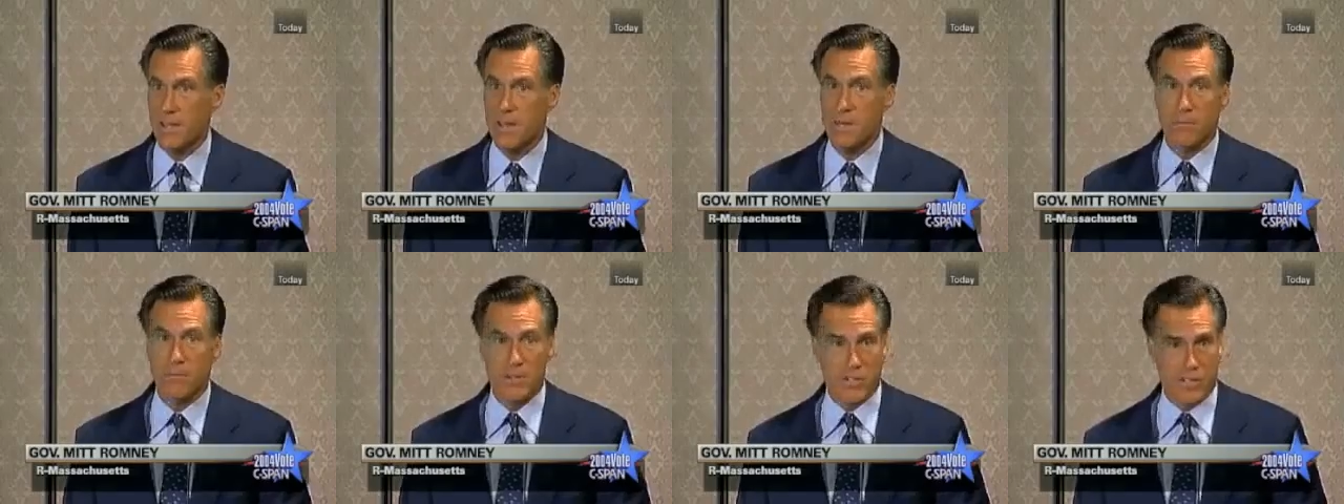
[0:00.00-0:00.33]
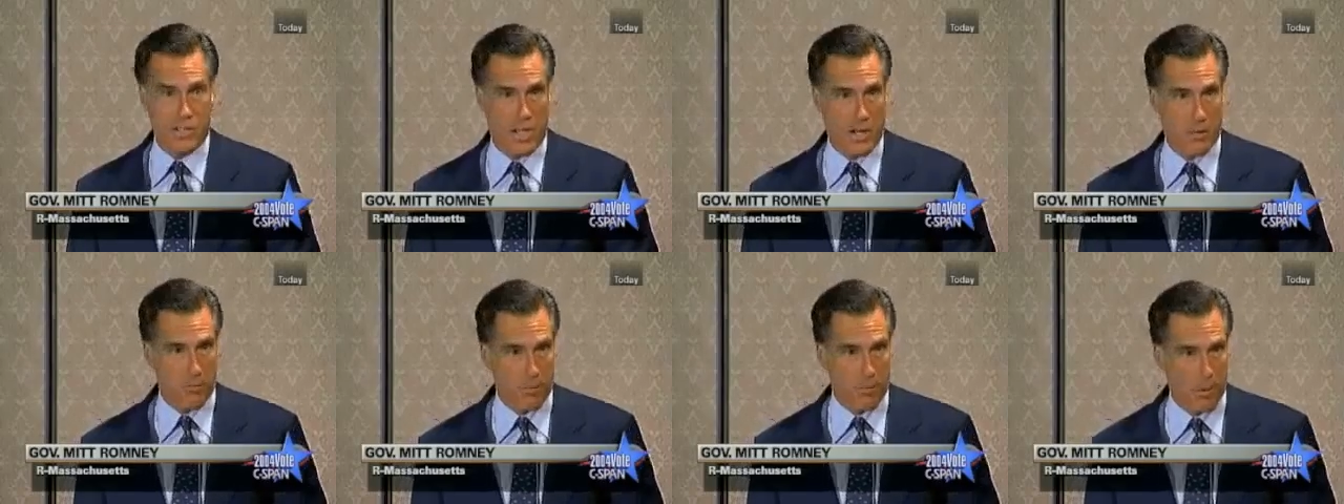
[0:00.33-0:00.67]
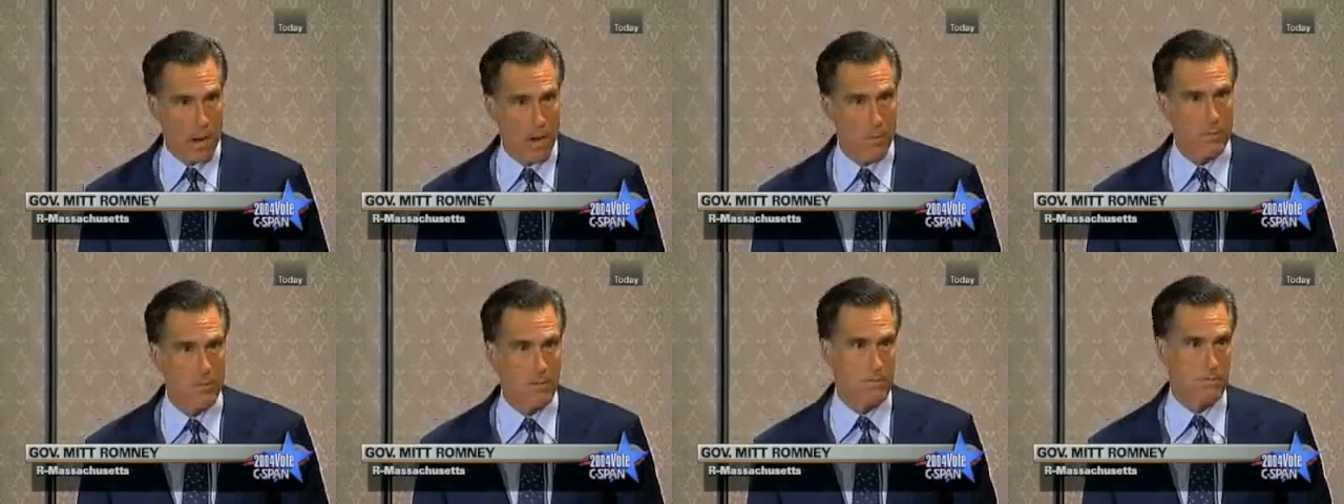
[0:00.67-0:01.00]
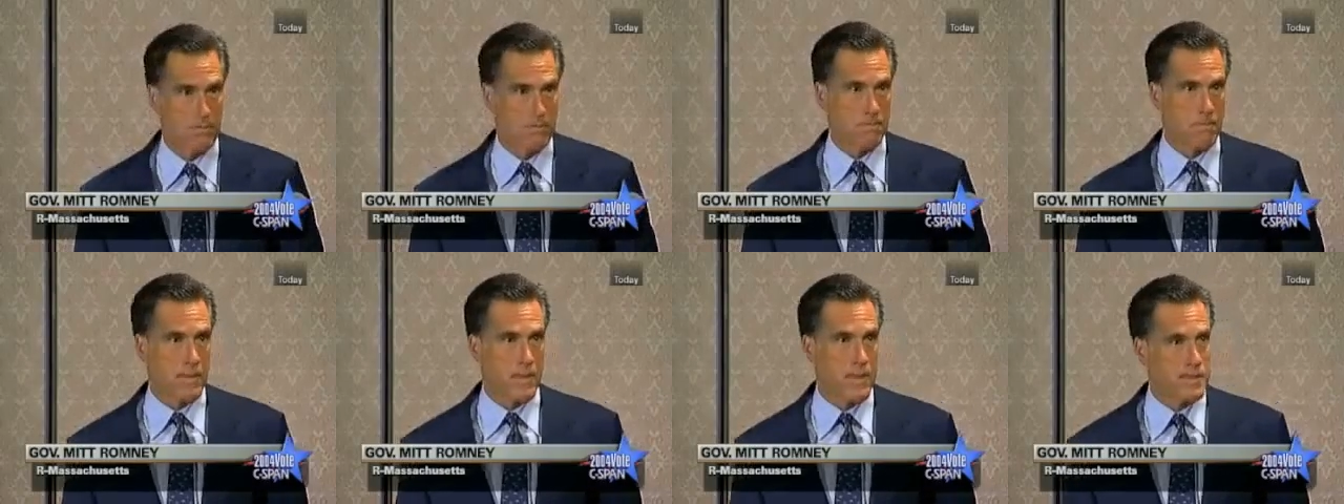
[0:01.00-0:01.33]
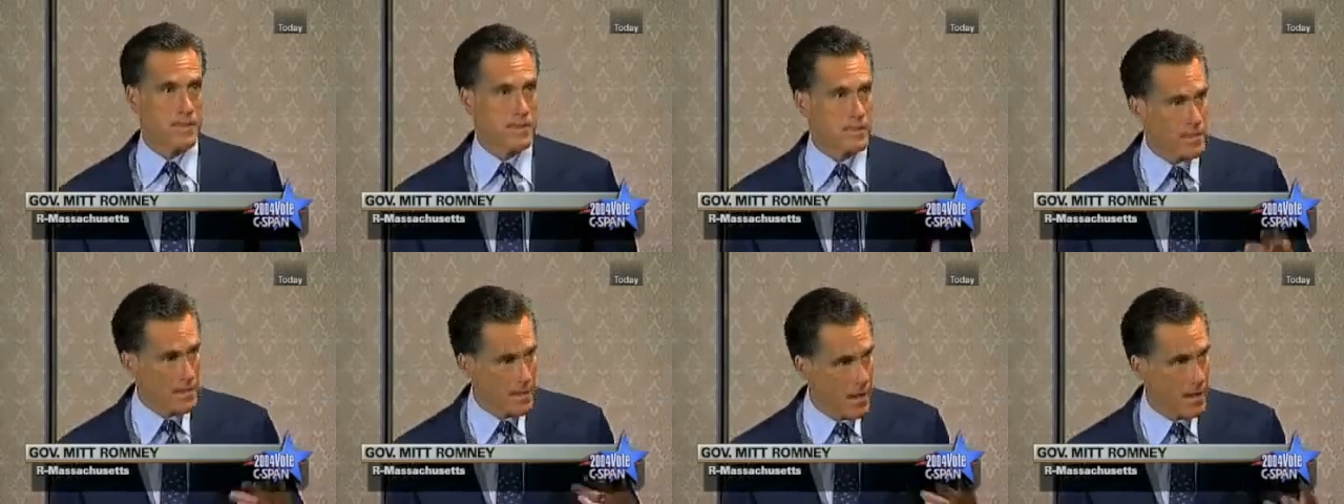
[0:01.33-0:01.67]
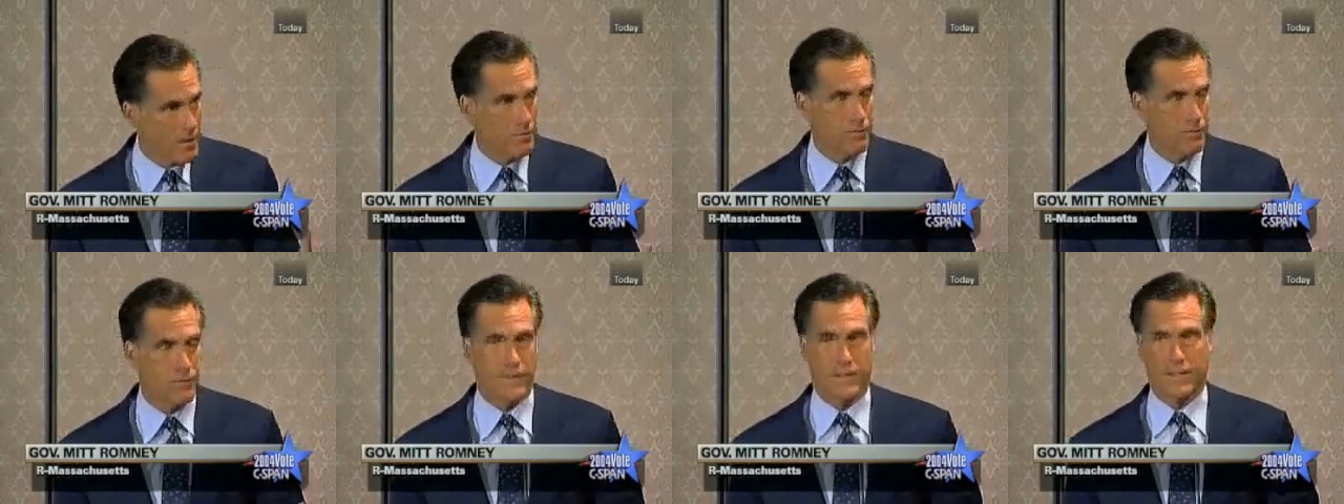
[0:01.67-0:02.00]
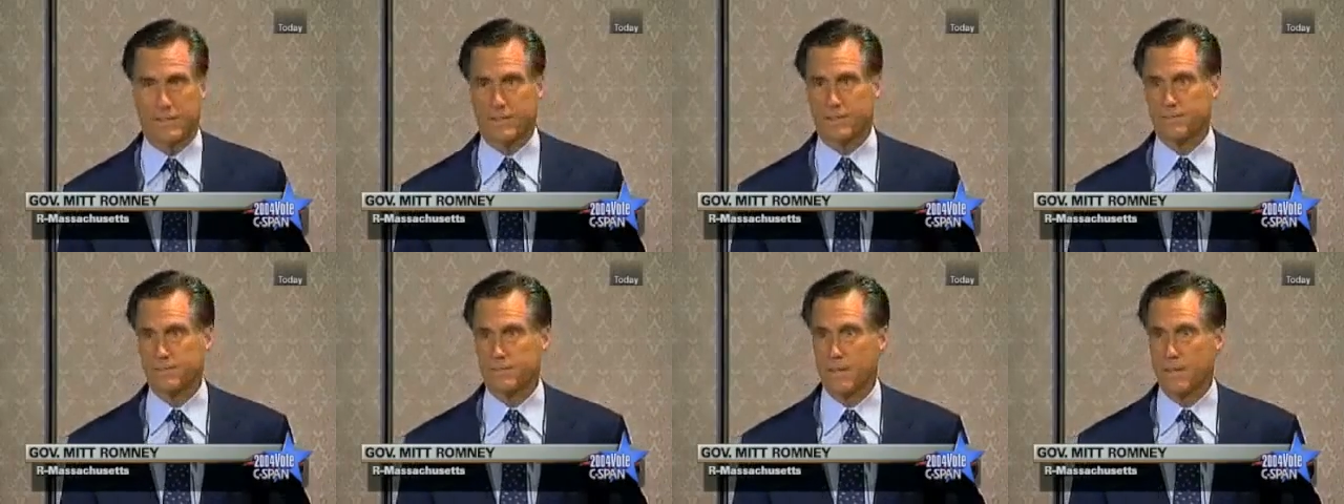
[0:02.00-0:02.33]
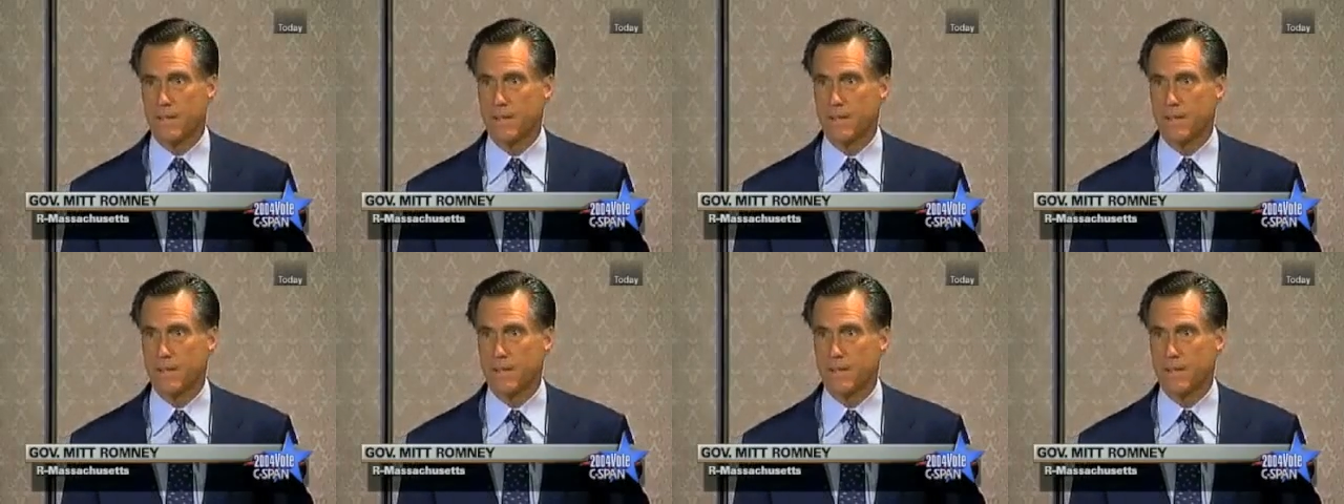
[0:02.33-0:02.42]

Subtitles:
But he's got a problem. It's a conflict.